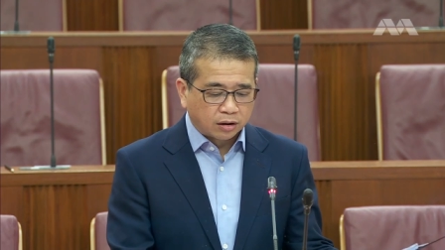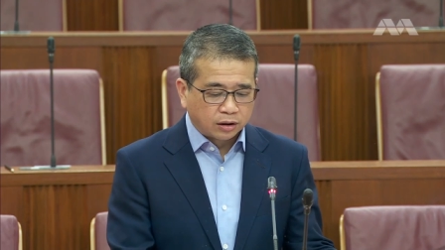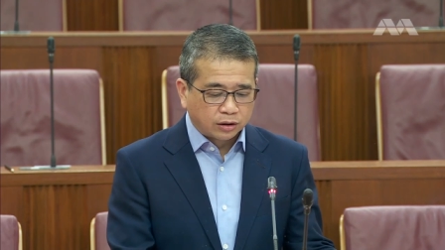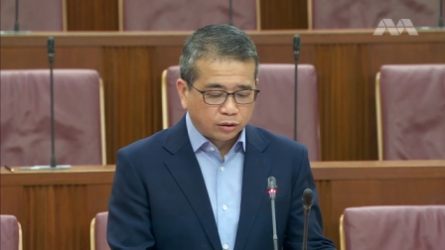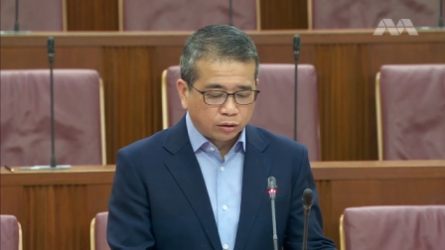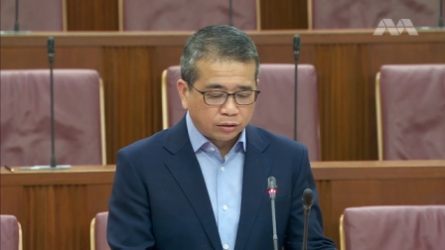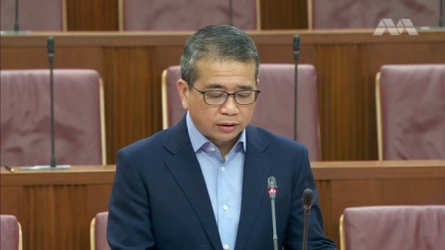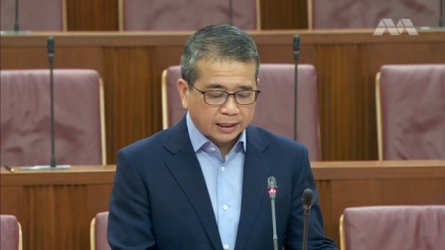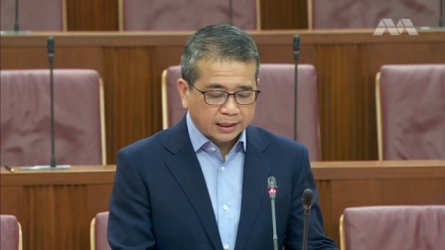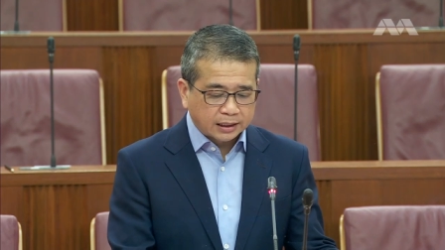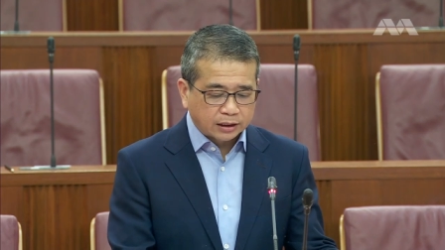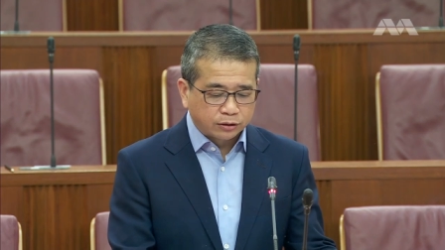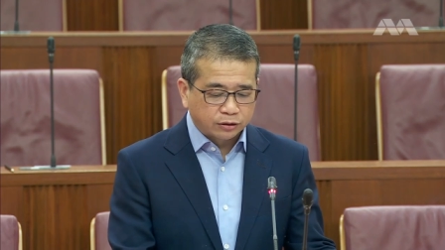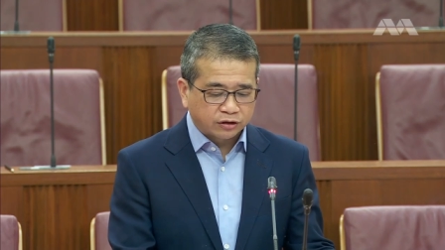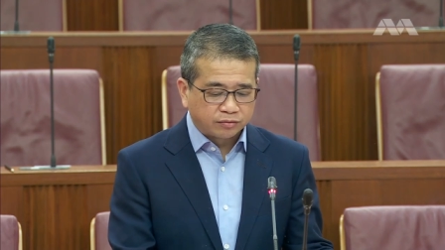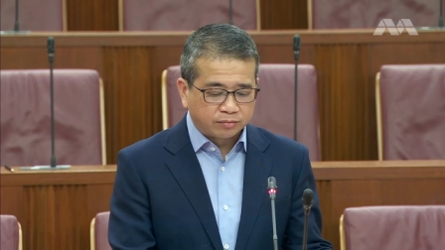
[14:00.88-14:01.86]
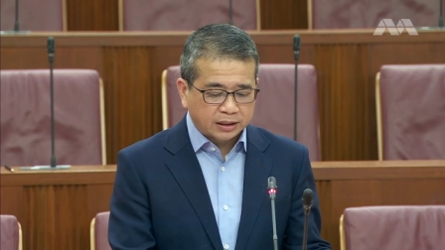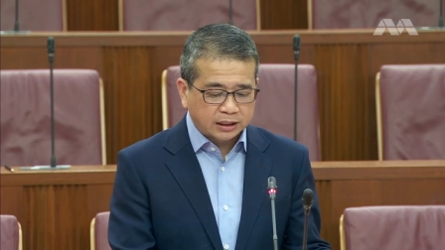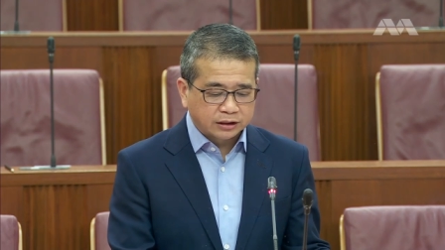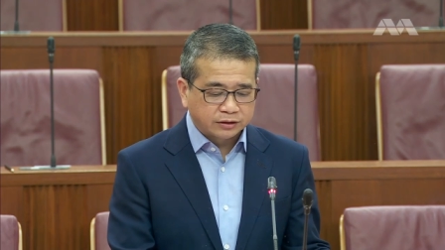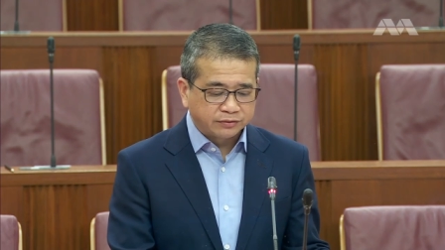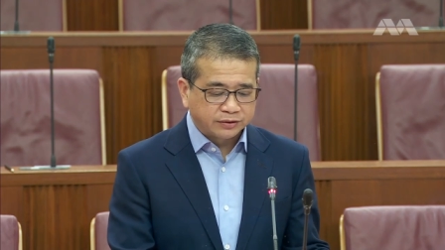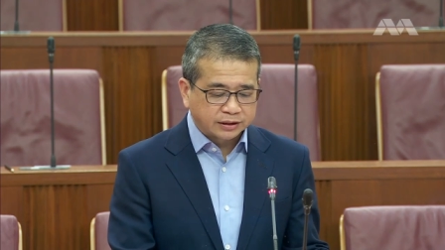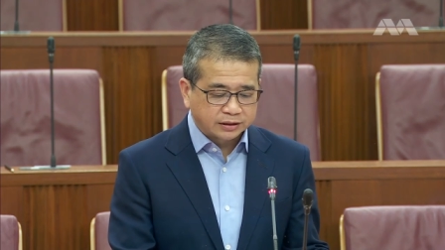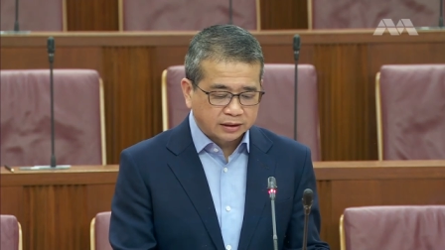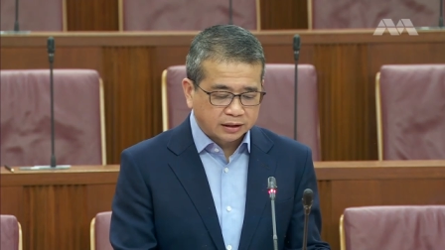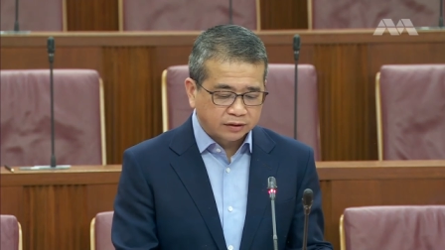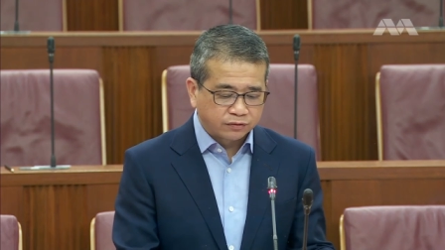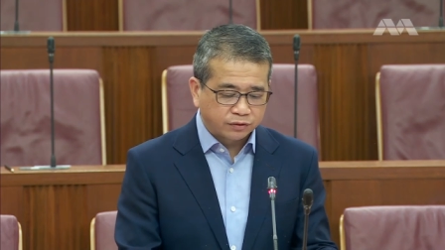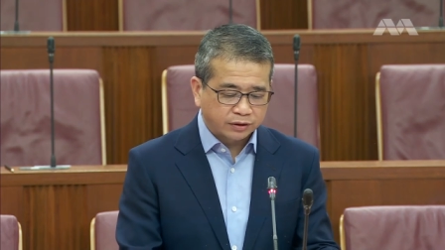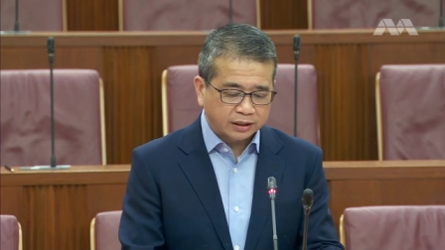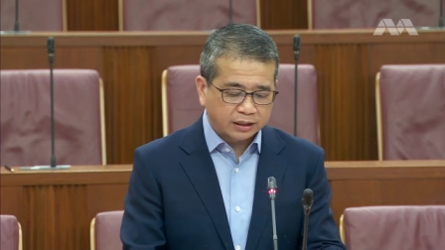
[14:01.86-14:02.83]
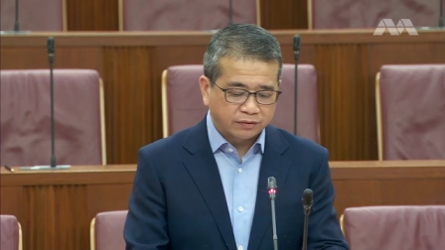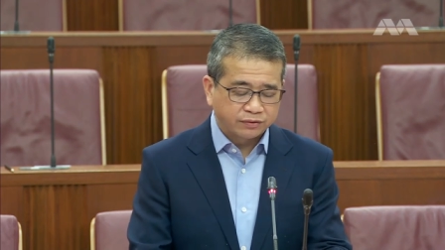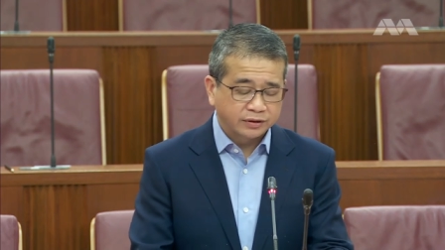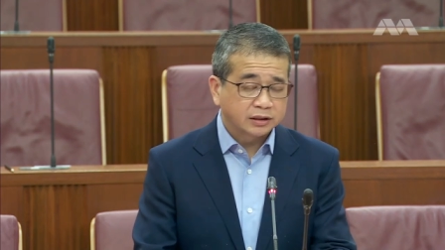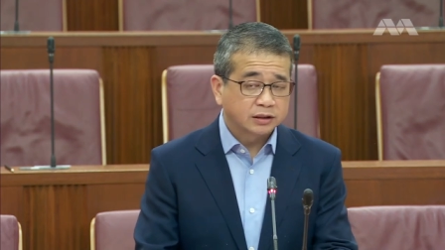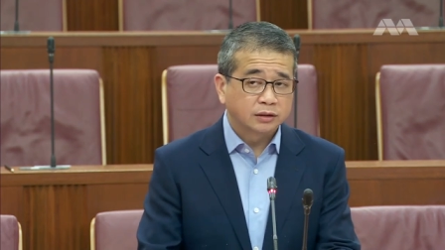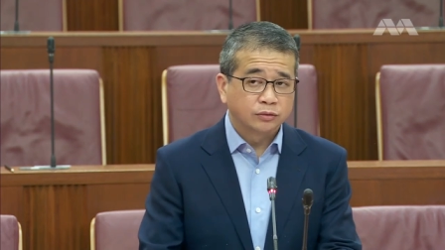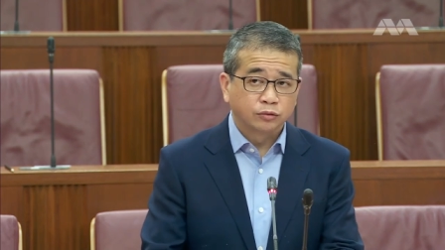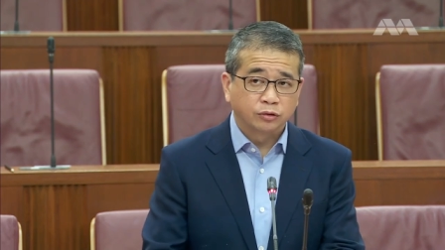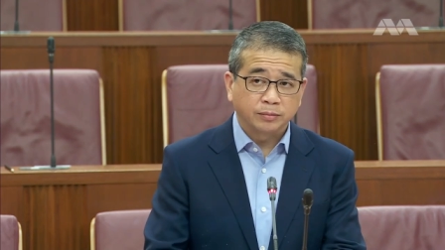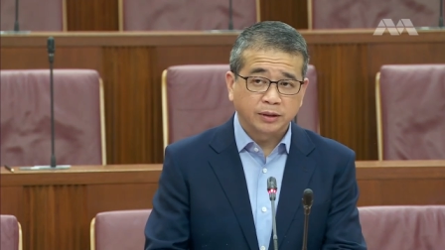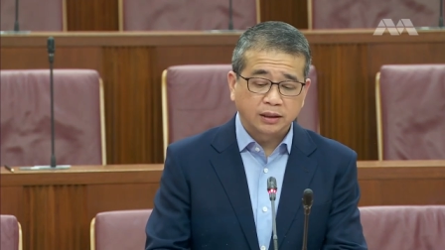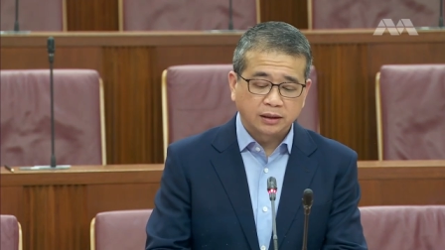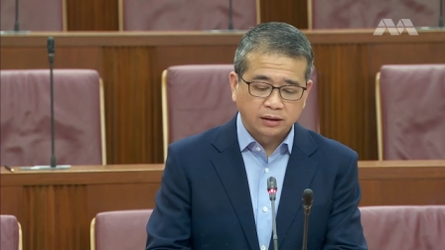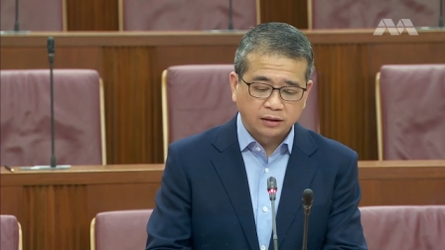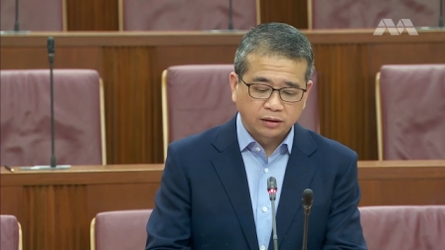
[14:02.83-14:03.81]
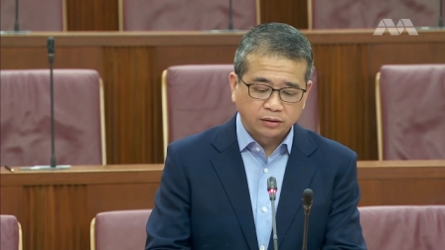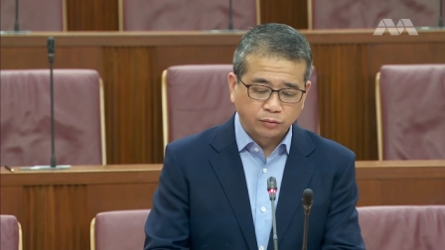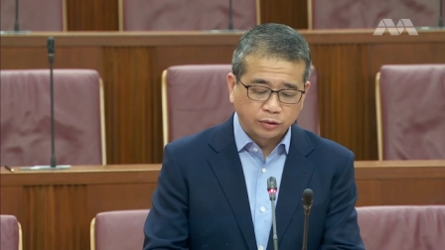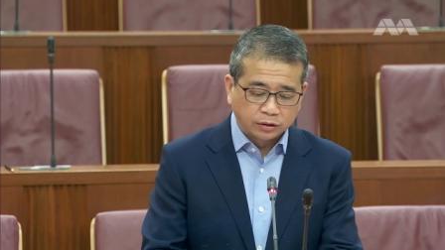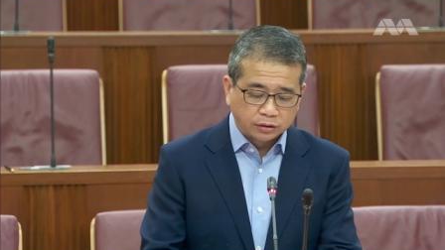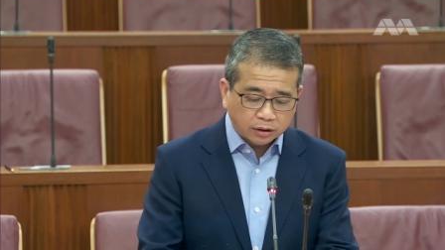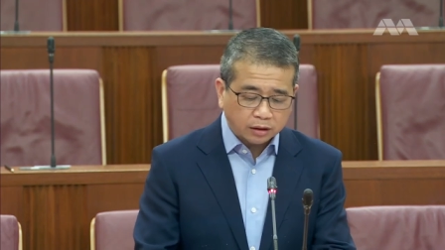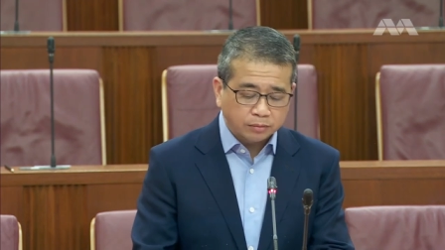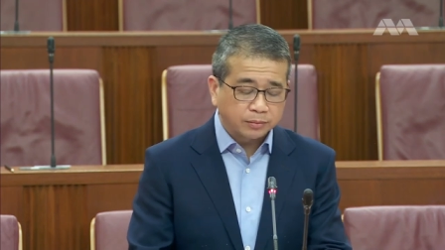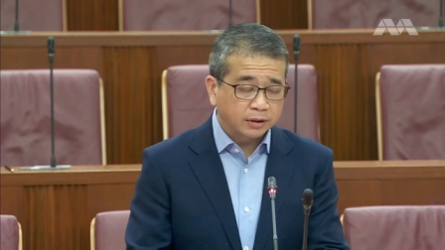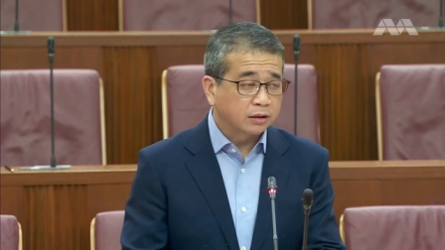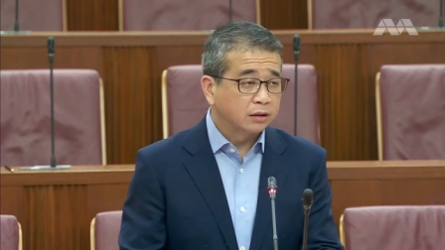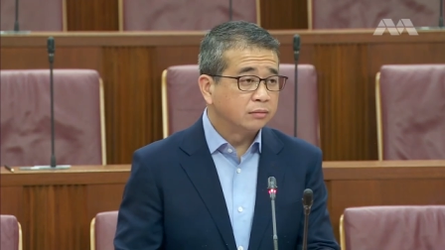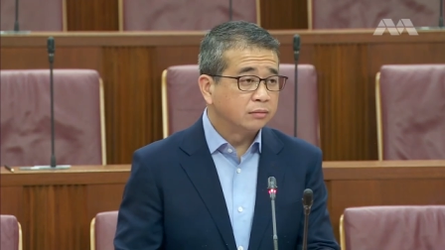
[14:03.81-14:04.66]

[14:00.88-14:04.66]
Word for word: or no likelihood of monetary return for their efforts would, be, would not be